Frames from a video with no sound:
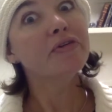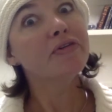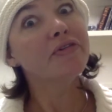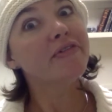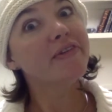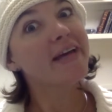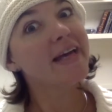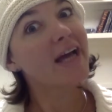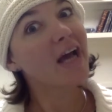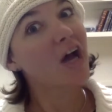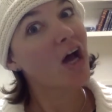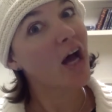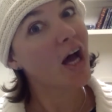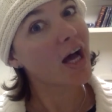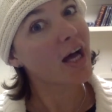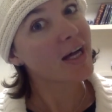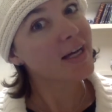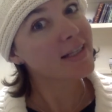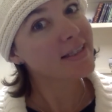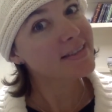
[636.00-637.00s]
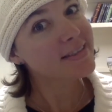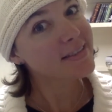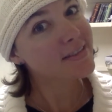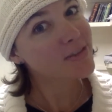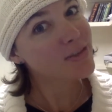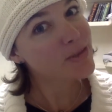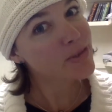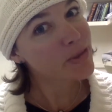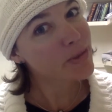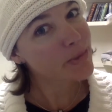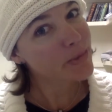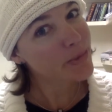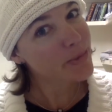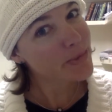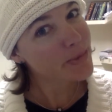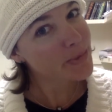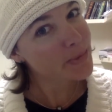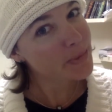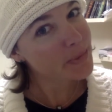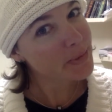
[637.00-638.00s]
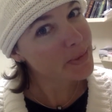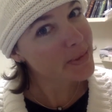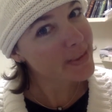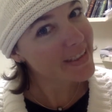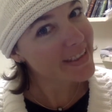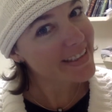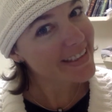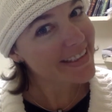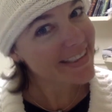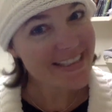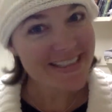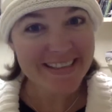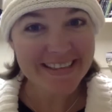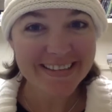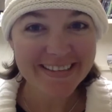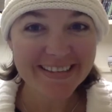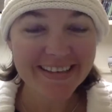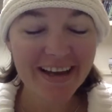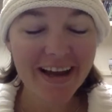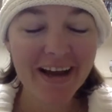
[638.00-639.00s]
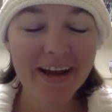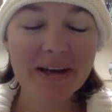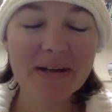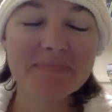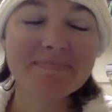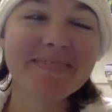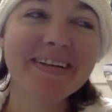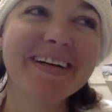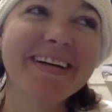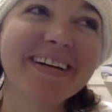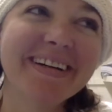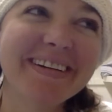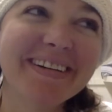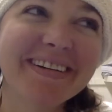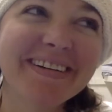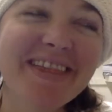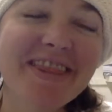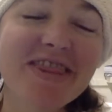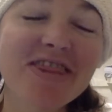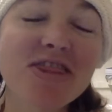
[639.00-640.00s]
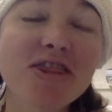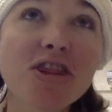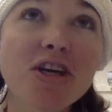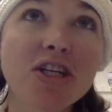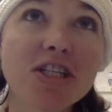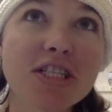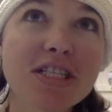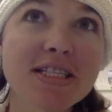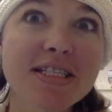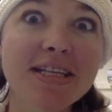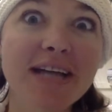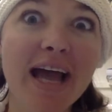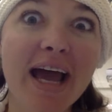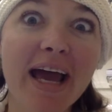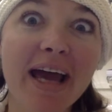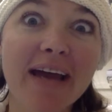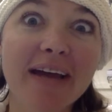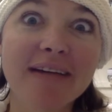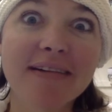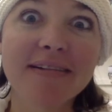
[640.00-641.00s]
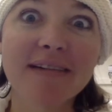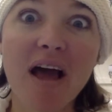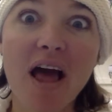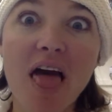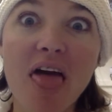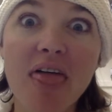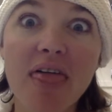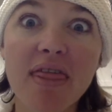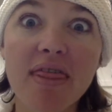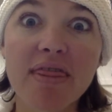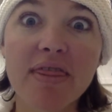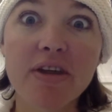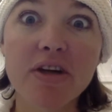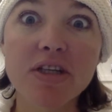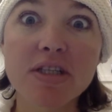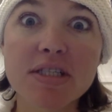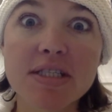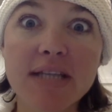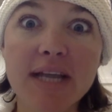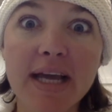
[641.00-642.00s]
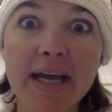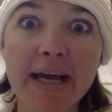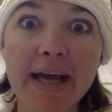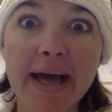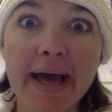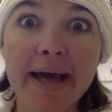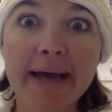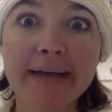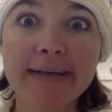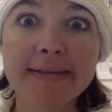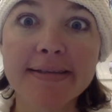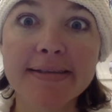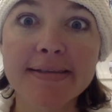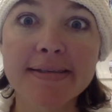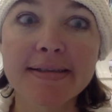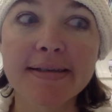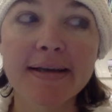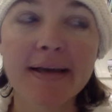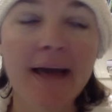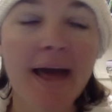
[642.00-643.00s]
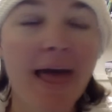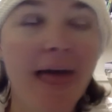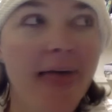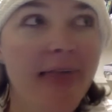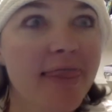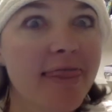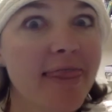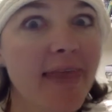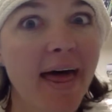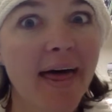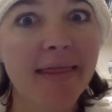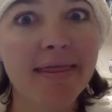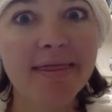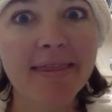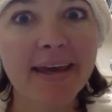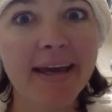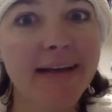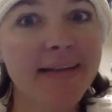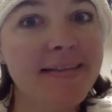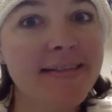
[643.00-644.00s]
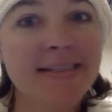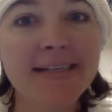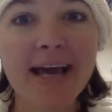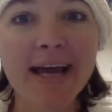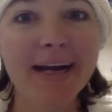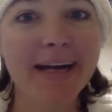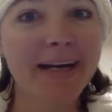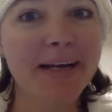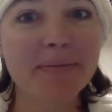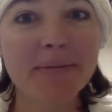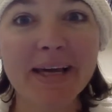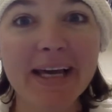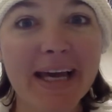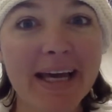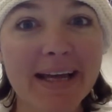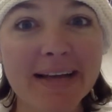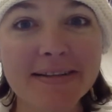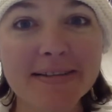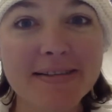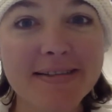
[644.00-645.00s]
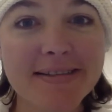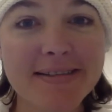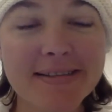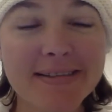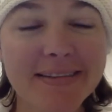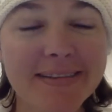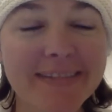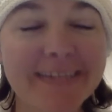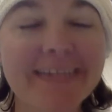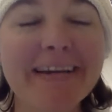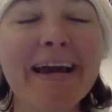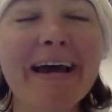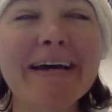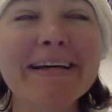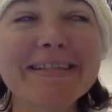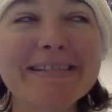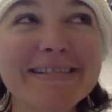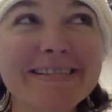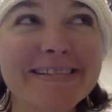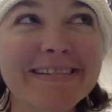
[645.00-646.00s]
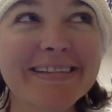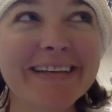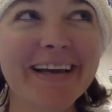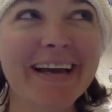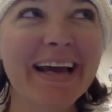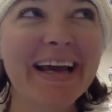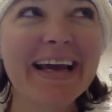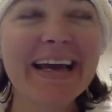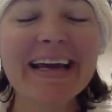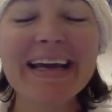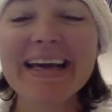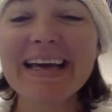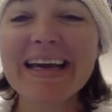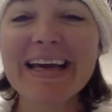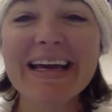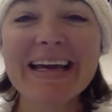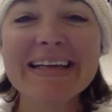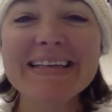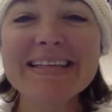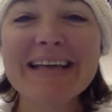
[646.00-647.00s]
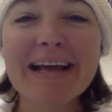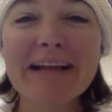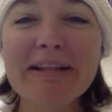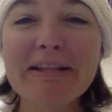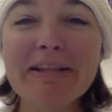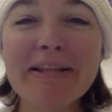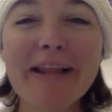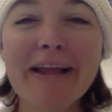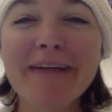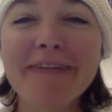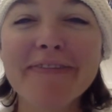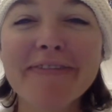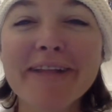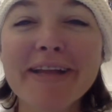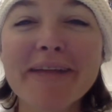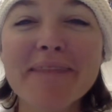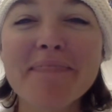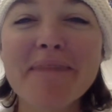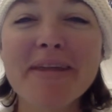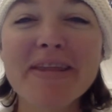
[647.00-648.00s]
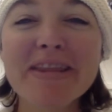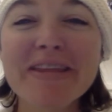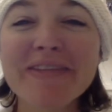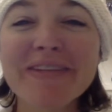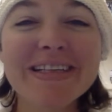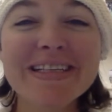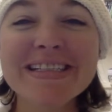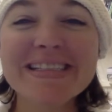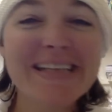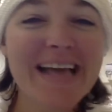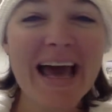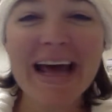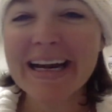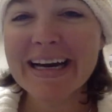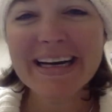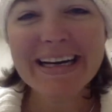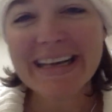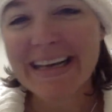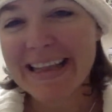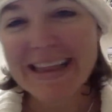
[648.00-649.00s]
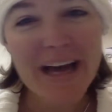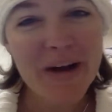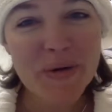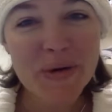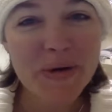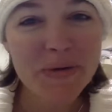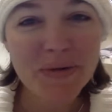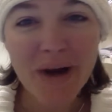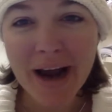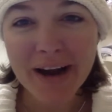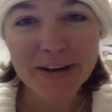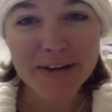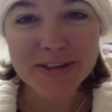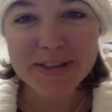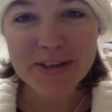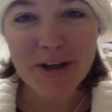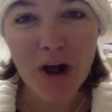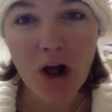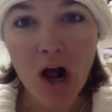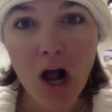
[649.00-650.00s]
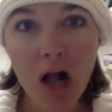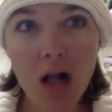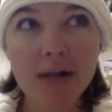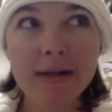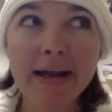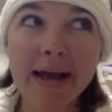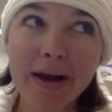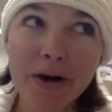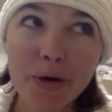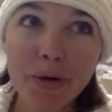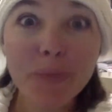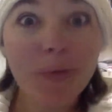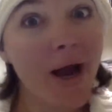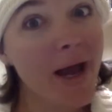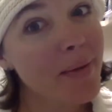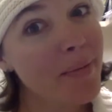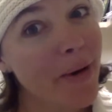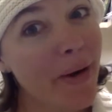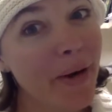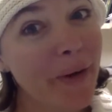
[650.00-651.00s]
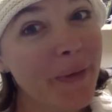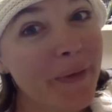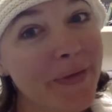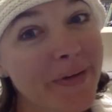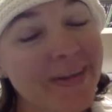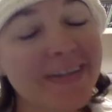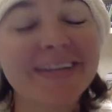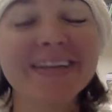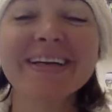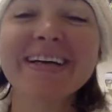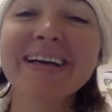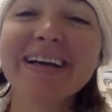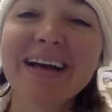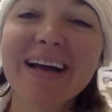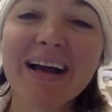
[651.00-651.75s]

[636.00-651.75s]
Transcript: Moving on to stories. Thursday, guys. Then the insanity begins. Yes, it's that lovely month of insanity that we writers call NaNoWriMo.